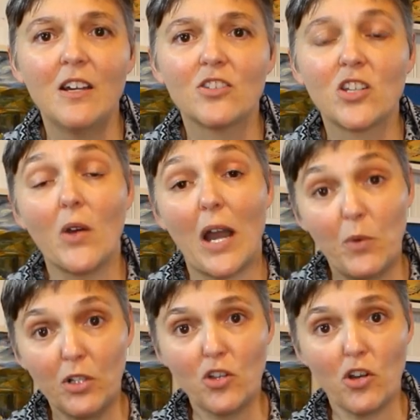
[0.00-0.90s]
So I
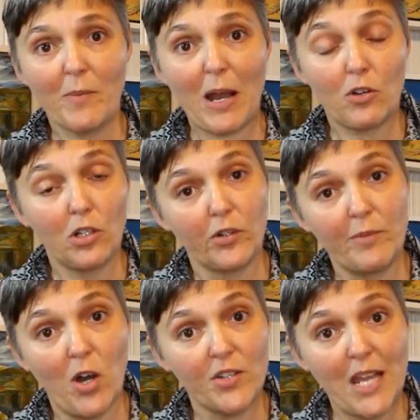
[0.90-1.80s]
will talk about colour in
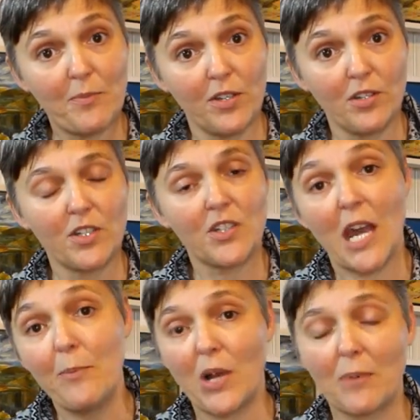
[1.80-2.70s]
more depth another
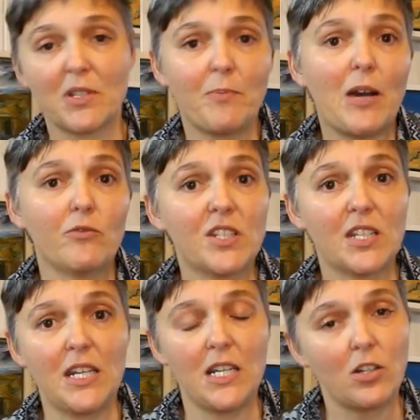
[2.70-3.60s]
time, perhaps about
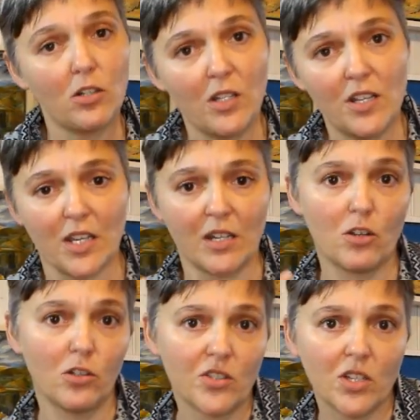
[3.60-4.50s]
receding colours and
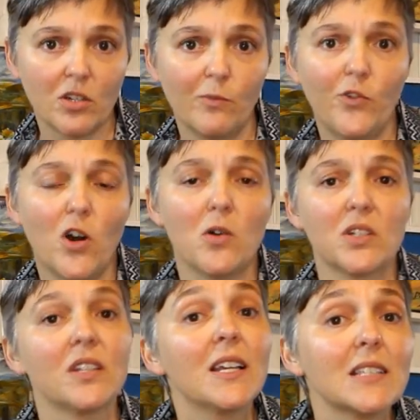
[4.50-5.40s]
colours that come forward
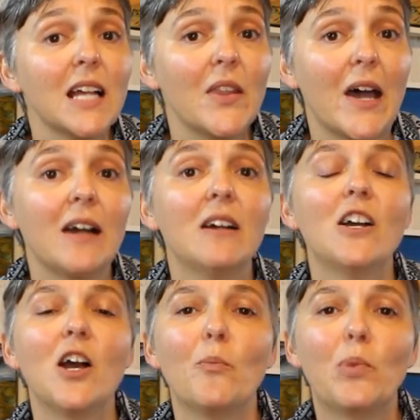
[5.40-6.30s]
and things like that.
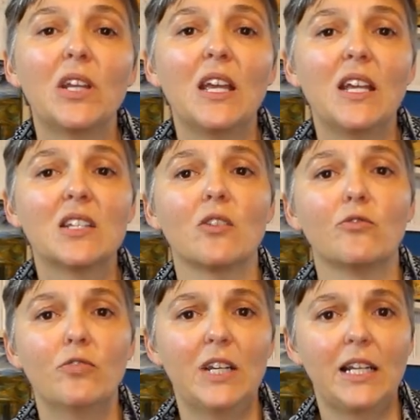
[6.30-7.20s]
But it is
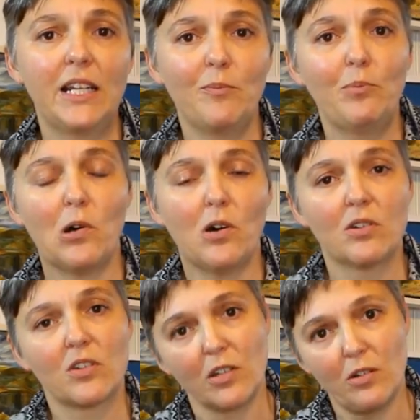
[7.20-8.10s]
really
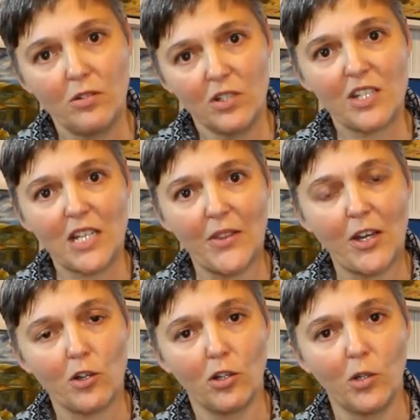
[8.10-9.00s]
important to understand
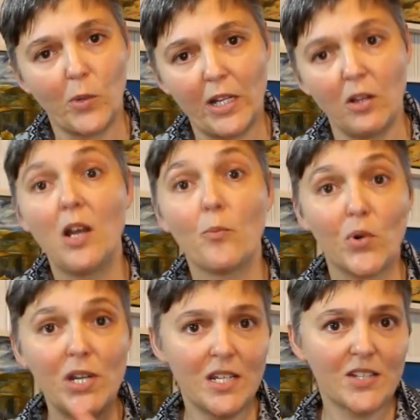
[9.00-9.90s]
that colour wheel,
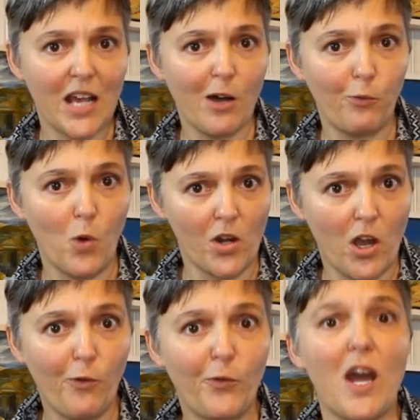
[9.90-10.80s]
print yourself one
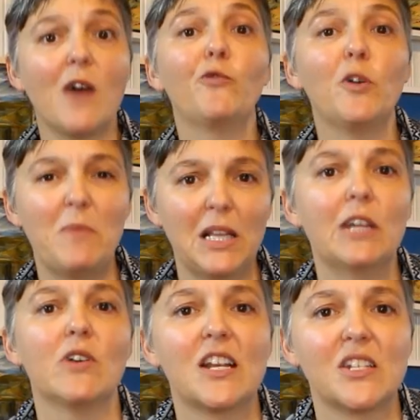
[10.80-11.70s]
off and
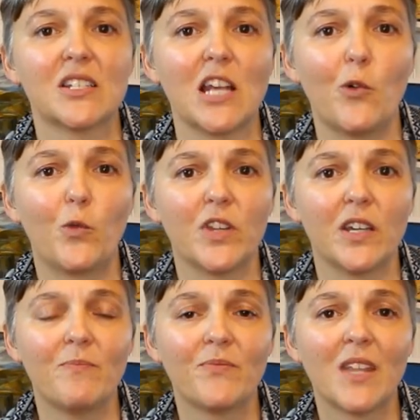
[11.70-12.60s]
familiarise yourself with it.